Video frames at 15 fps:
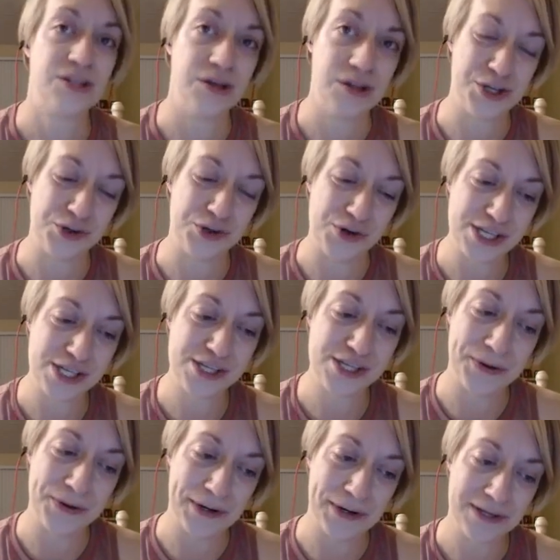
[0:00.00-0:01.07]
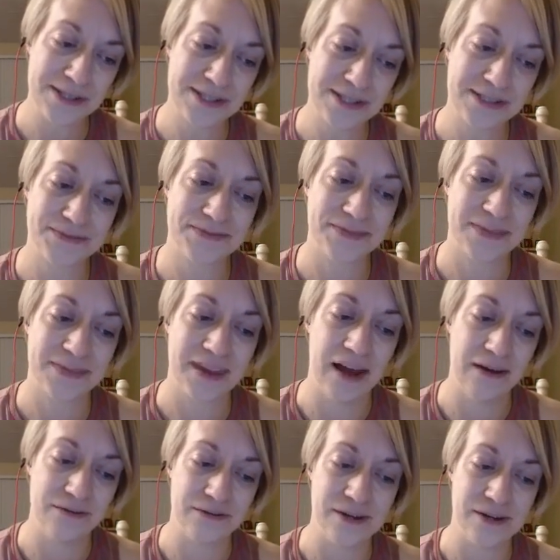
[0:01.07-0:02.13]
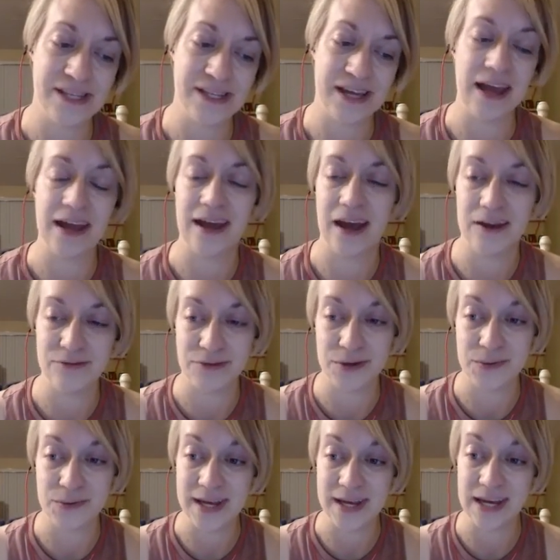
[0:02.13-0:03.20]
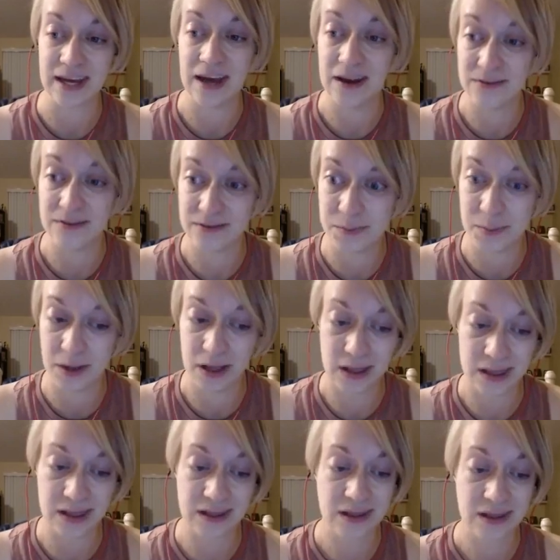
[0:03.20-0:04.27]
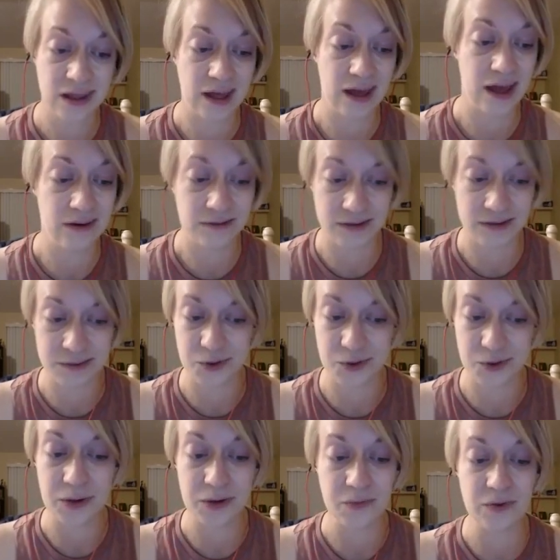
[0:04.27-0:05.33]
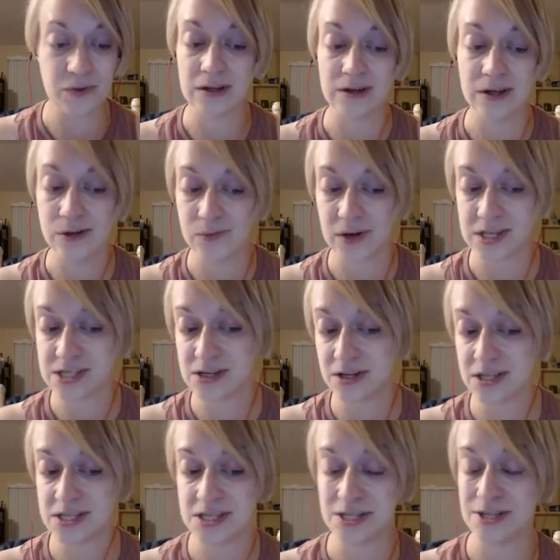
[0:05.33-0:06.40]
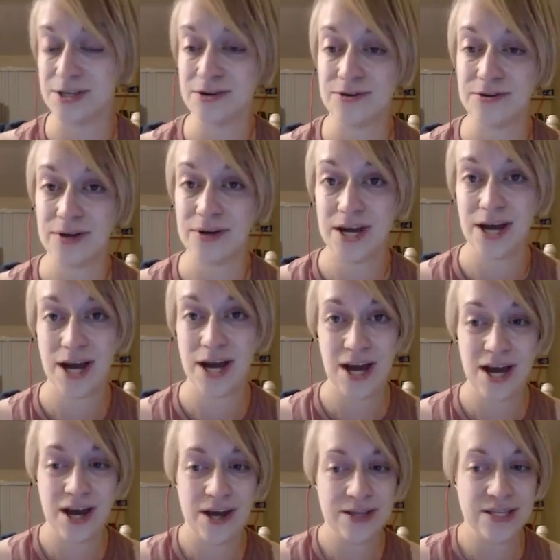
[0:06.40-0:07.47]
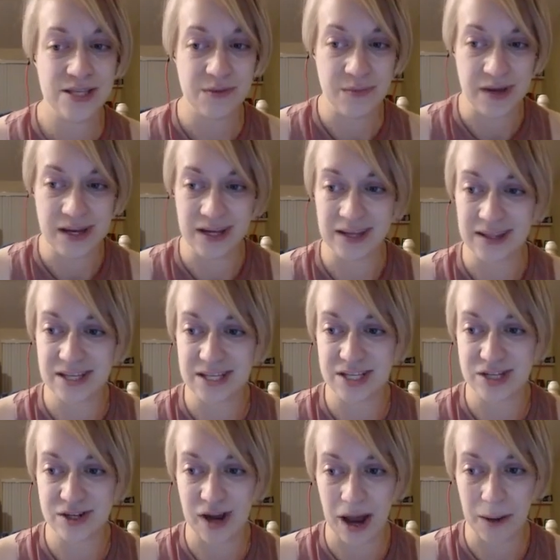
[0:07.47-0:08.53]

So the choice is yours. Every day, every week, every month, every moment, whether you want to continue to be in this